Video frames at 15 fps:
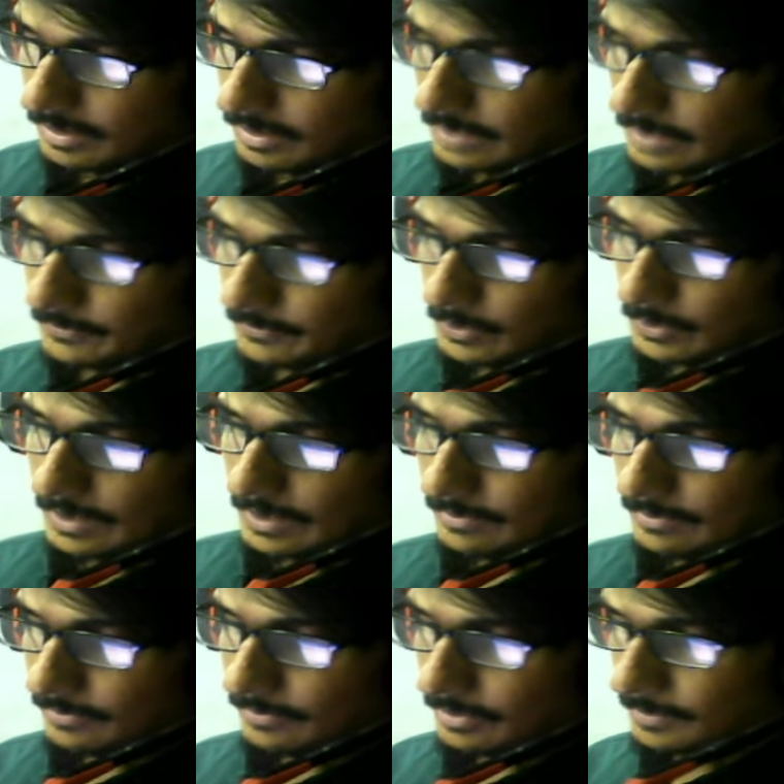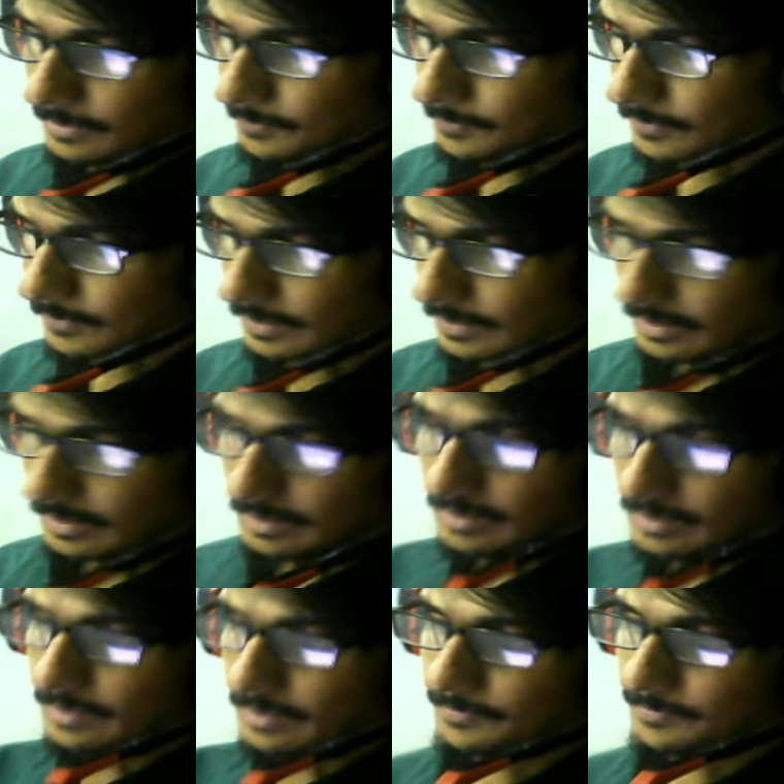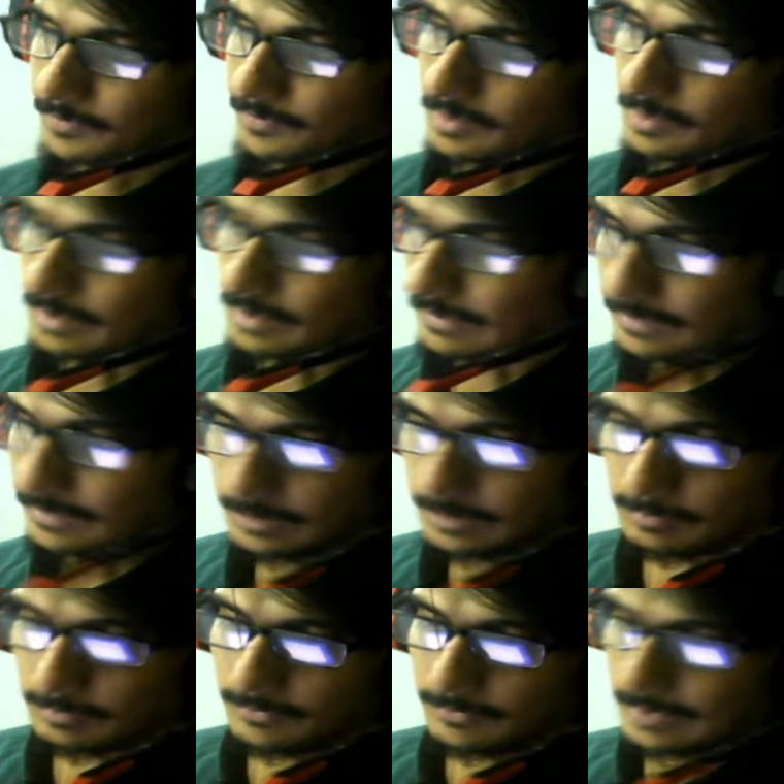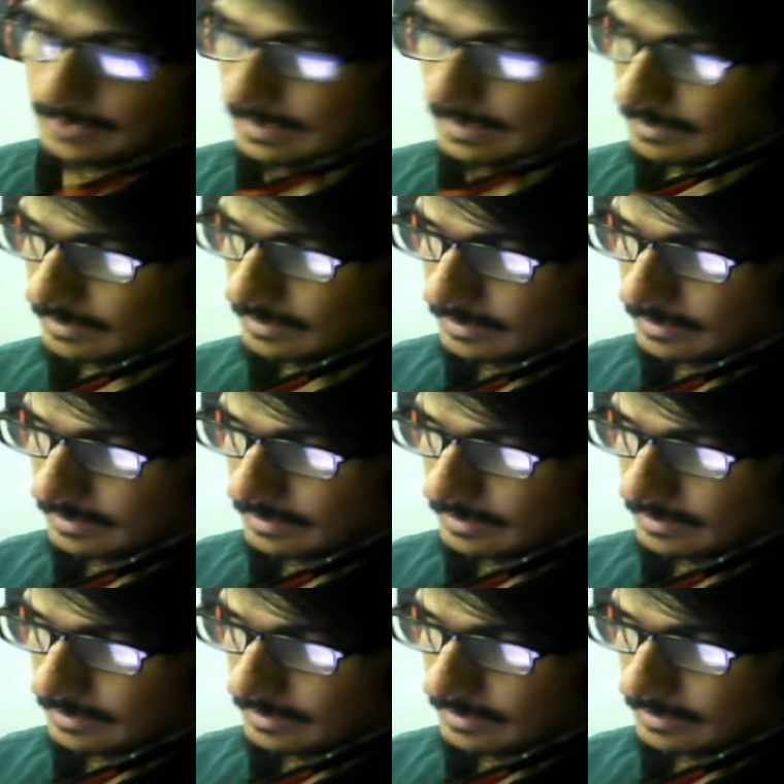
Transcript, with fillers: if you have uh, uh, 7 zip file